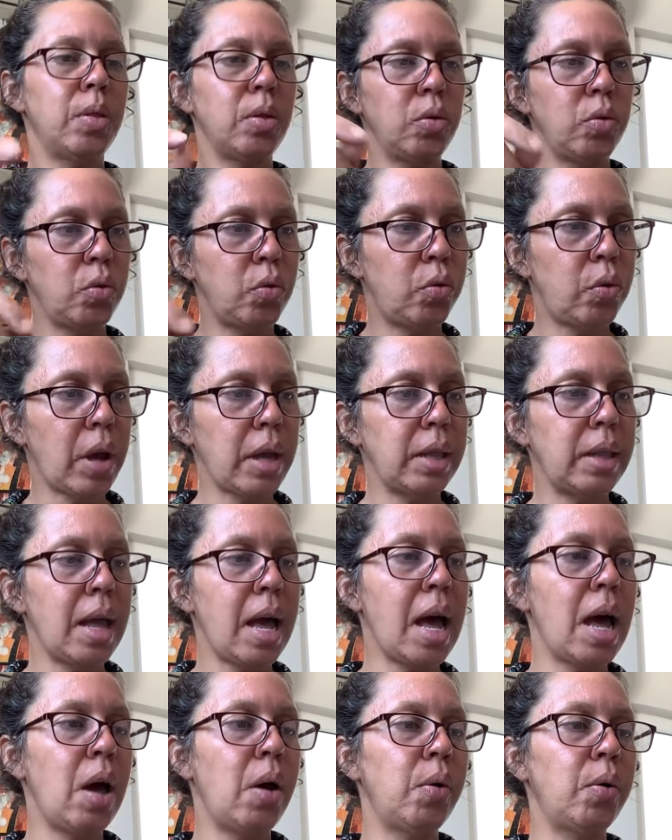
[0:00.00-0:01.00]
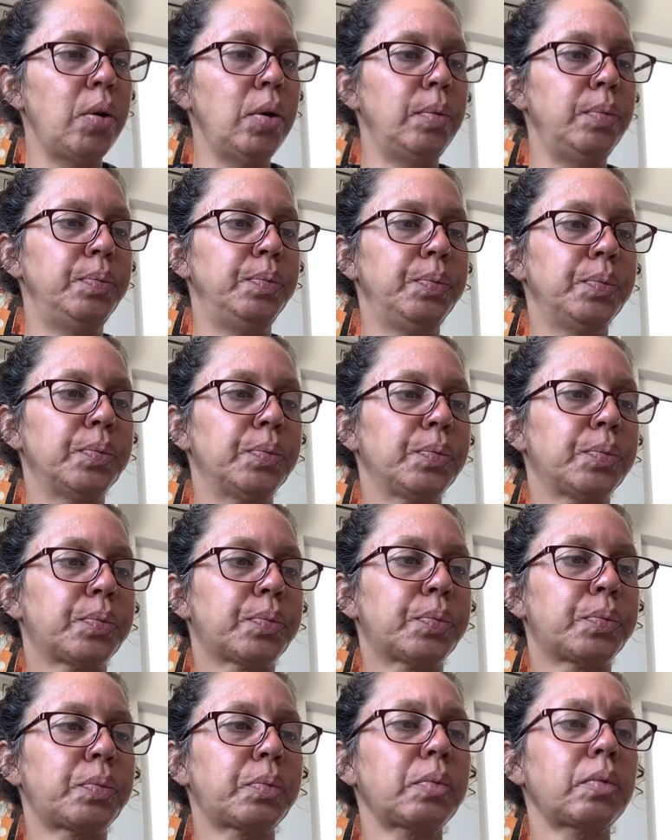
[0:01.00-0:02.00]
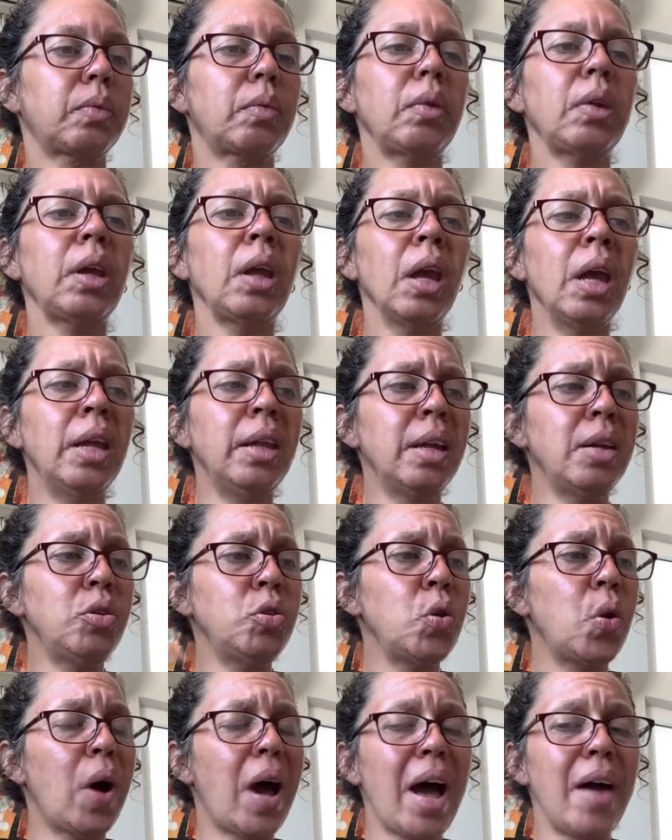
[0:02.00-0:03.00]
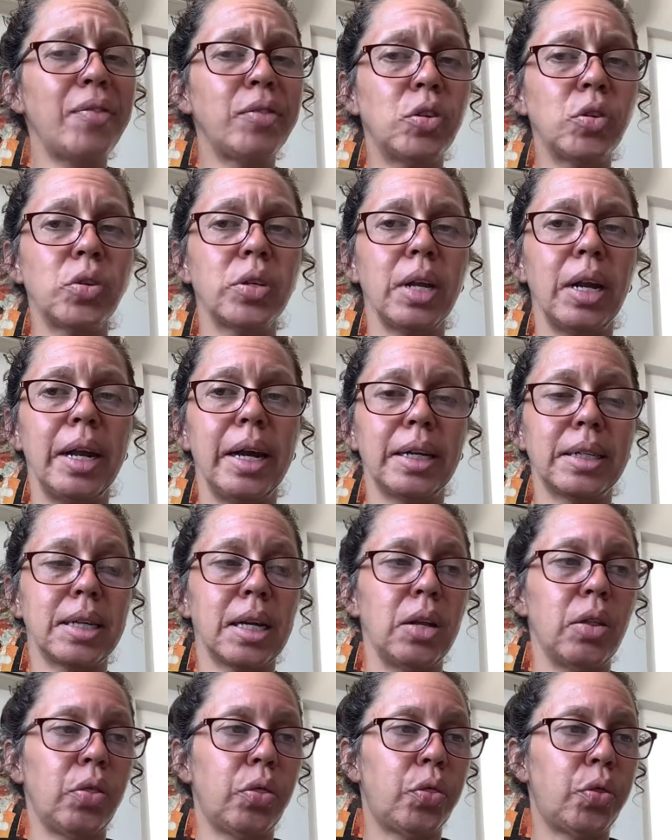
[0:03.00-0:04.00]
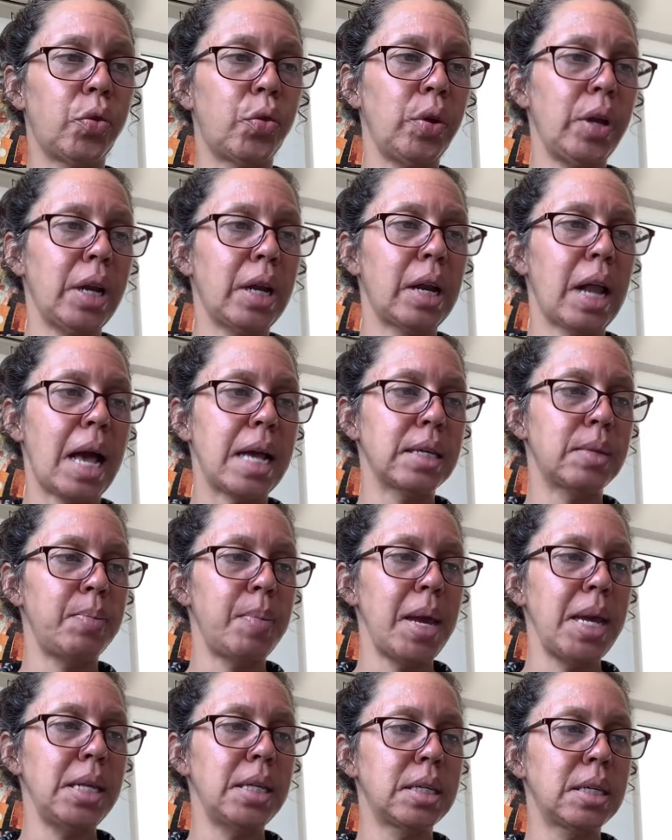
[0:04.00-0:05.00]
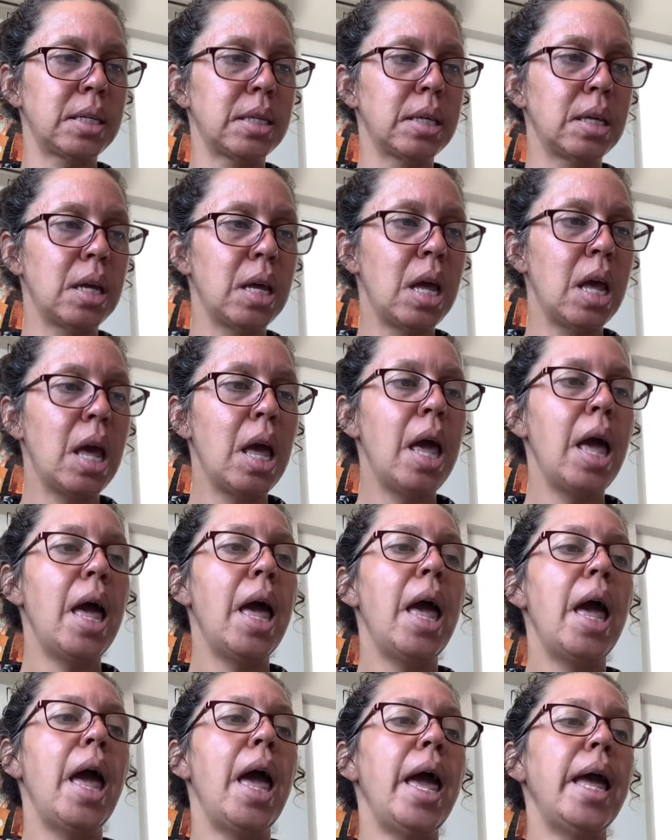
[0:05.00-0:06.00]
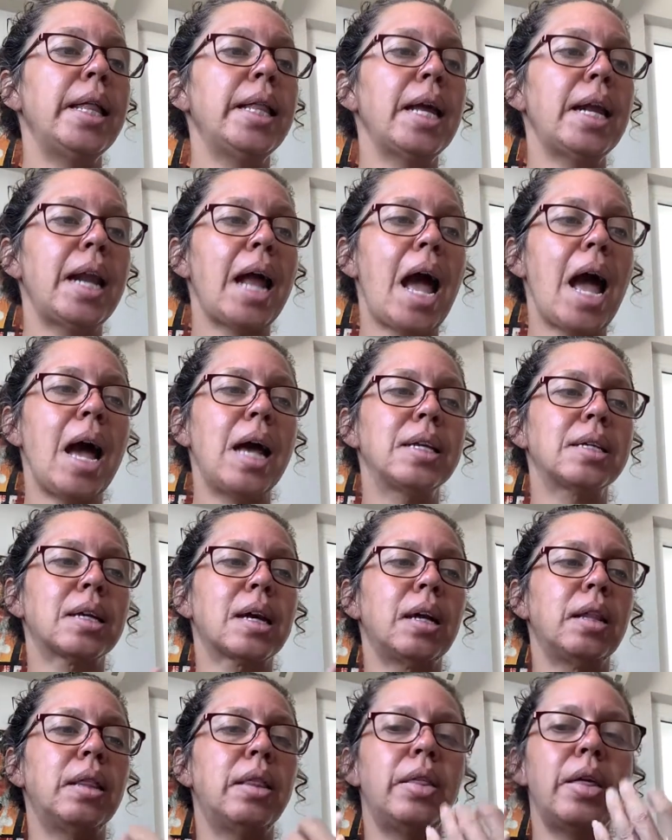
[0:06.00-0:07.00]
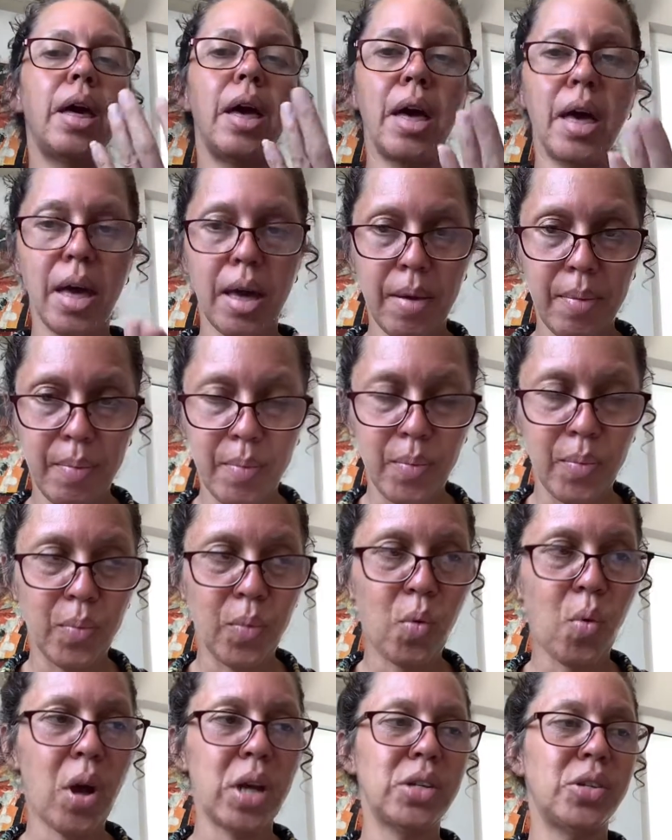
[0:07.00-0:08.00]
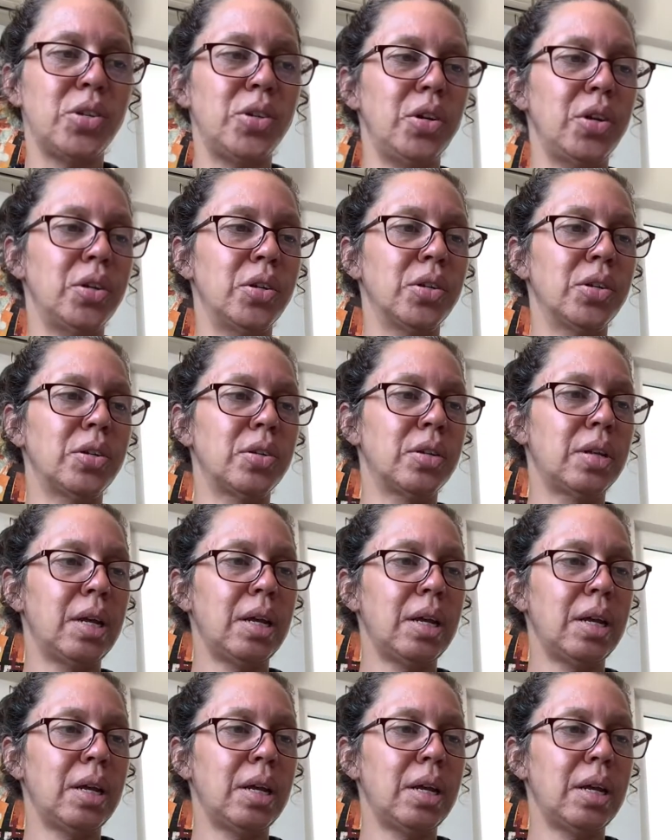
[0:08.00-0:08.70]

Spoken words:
You write down, and then you have to select 3 classmates, and then ask them questions.